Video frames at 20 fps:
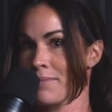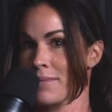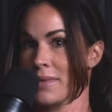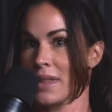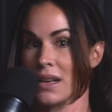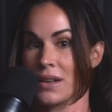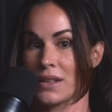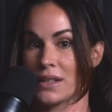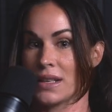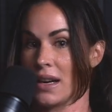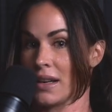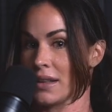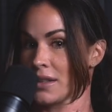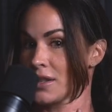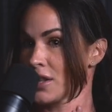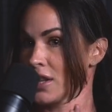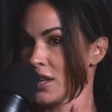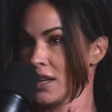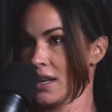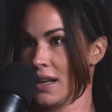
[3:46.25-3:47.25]
There's
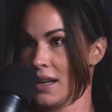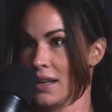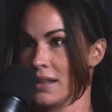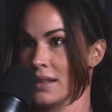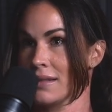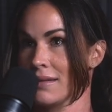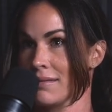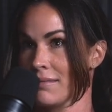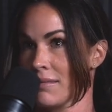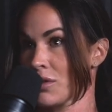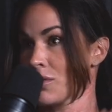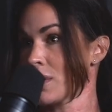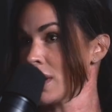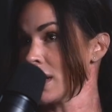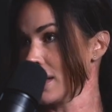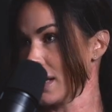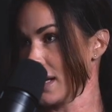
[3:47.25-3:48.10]
actually 3